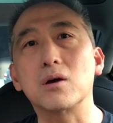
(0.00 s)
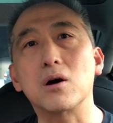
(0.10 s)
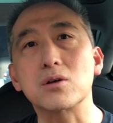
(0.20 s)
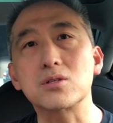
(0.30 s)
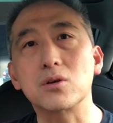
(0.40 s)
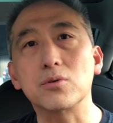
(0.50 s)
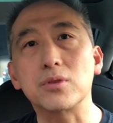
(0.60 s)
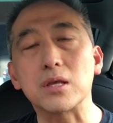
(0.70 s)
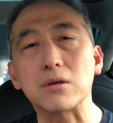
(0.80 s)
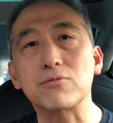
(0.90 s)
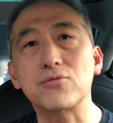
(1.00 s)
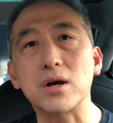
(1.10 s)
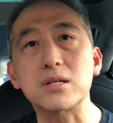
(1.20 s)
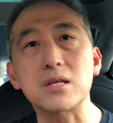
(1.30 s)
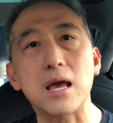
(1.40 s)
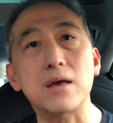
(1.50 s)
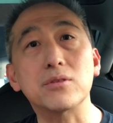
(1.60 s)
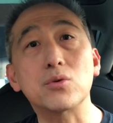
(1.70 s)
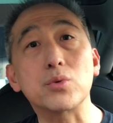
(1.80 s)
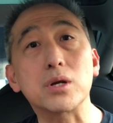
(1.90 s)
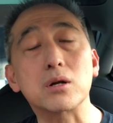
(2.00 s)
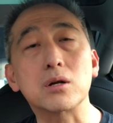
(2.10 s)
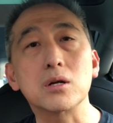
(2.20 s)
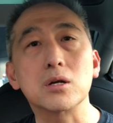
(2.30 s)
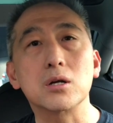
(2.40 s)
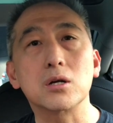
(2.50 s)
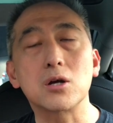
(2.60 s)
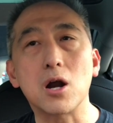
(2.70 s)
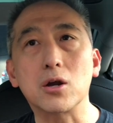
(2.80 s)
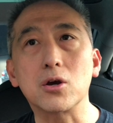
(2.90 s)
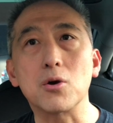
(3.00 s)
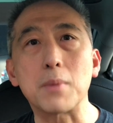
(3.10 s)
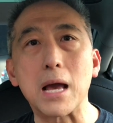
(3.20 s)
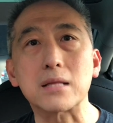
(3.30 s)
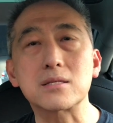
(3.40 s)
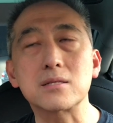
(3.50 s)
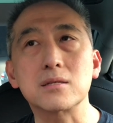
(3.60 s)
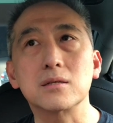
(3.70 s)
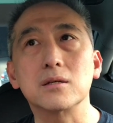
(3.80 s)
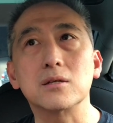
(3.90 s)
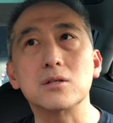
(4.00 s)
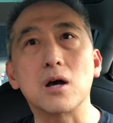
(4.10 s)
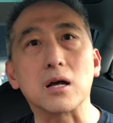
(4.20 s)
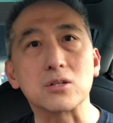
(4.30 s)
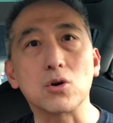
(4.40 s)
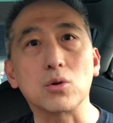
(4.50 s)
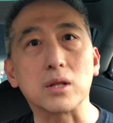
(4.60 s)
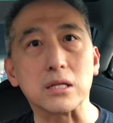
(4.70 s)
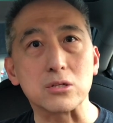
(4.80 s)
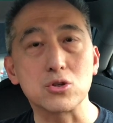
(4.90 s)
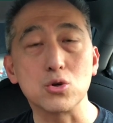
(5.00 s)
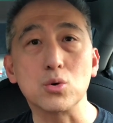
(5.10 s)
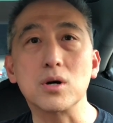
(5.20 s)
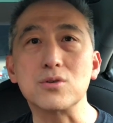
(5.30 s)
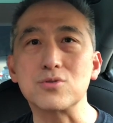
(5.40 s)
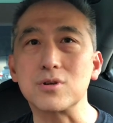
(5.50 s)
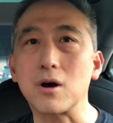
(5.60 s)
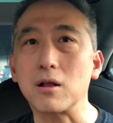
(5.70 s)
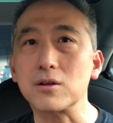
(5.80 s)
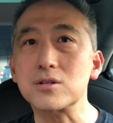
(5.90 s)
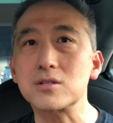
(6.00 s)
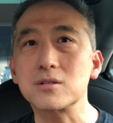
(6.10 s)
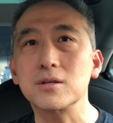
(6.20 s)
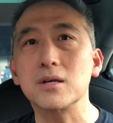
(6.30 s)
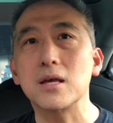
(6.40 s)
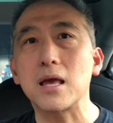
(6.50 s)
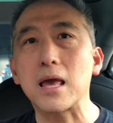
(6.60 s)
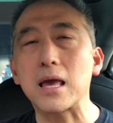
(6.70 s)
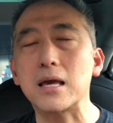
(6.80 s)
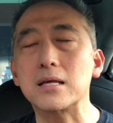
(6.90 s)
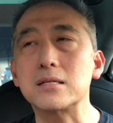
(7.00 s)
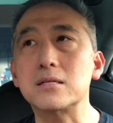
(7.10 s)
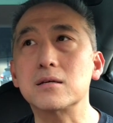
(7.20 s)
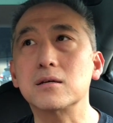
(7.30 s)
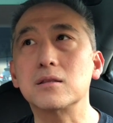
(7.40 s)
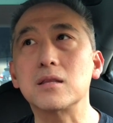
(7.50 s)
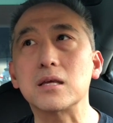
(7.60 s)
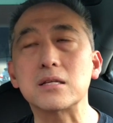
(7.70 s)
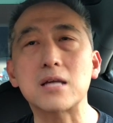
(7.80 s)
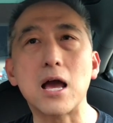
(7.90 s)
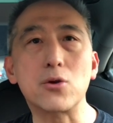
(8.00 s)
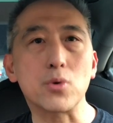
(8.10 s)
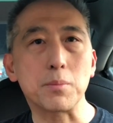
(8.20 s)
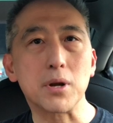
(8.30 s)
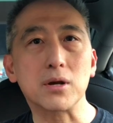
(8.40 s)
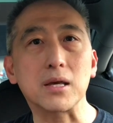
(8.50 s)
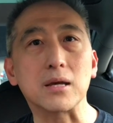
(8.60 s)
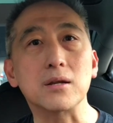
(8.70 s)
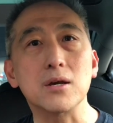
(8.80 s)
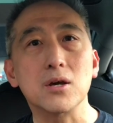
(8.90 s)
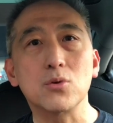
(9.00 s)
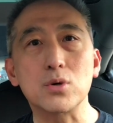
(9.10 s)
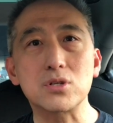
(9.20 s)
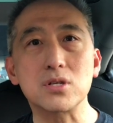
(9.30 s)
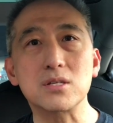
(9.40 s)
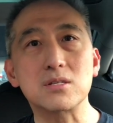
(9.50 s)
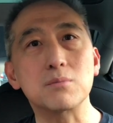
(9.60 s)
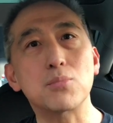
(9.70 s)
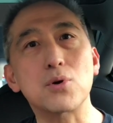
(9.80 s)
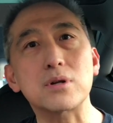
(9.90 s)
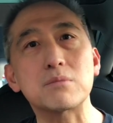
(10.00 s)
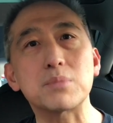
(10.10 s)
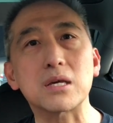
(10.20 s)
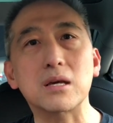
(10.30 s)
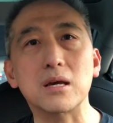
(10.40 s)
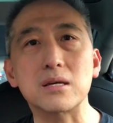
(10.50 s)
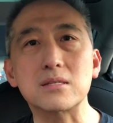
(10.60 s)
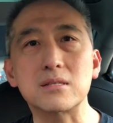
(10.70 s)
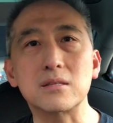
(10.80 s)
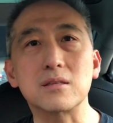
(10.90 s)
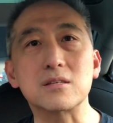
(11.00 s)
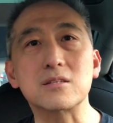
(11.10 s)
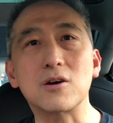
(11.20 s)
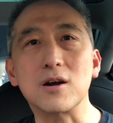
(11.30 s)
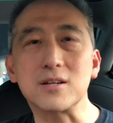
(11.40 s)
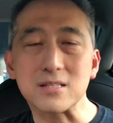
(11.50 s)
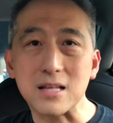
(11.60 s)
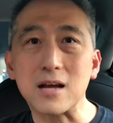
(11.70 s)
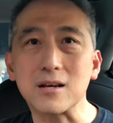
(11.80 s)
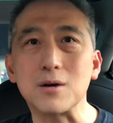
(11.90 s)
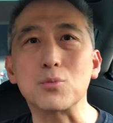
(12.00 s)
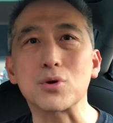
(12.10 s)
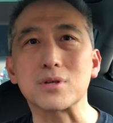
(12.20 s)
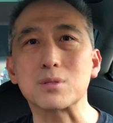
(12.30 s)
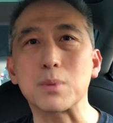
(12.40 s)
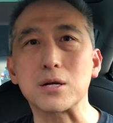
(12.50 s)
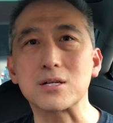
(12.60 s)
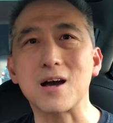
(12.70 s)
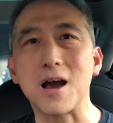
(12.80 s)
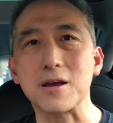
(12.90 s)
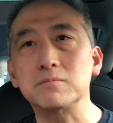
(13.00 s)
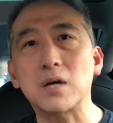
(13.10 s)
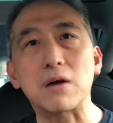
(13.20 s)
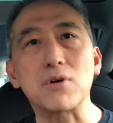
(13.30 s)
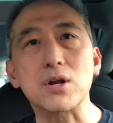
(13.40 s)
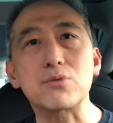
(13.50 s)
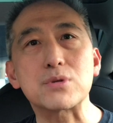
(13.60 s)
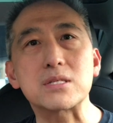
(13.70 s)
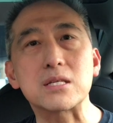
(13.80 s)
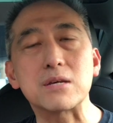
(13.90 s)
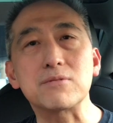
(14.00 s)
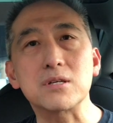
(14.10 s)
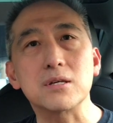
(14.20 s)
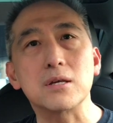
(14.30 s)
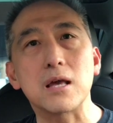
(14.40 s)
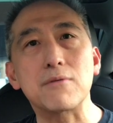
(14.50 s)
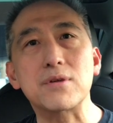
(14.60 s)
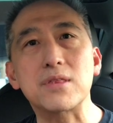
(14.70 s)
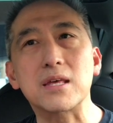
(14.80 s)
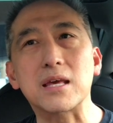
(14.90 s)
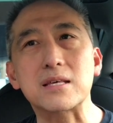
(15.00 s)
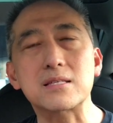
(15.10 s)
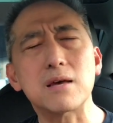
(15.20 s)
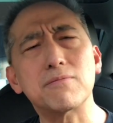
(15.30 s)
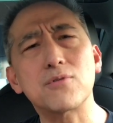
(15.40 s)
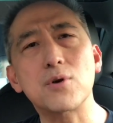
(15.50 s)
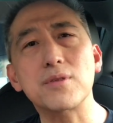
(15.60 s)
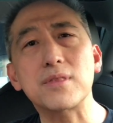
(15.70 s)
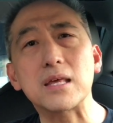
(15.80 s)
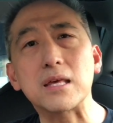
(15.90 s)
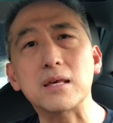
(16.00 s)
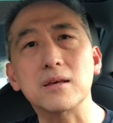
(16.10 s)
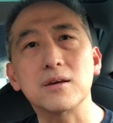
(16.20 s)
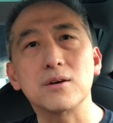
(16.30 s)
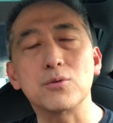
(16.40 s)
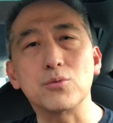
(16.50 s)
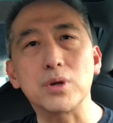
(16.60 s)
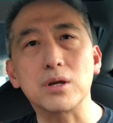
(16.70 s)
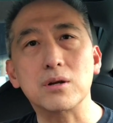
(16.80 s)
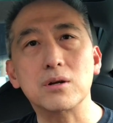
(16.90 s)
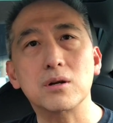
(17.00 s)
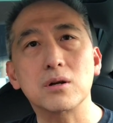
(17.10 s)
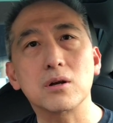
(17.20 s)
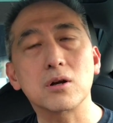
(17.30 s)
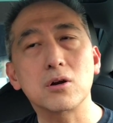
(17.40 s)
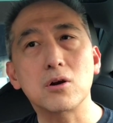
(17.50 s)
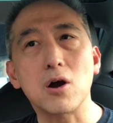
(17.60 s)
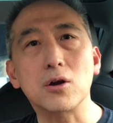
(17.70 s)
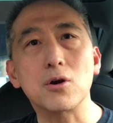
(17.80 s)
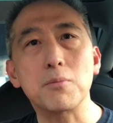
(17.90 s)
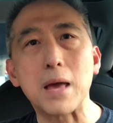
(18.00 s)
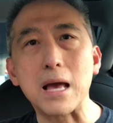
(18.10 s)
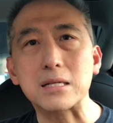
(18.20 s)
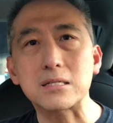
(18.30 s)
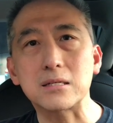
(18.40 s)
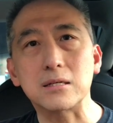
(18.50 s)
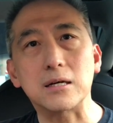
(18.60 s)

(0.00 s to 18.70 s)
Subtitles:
also the front and the rear cargo mats, totaling $200, and the tire repair kit, which is important because this car does not come with a spare tire. I've already received everything except for the rear cargo mat.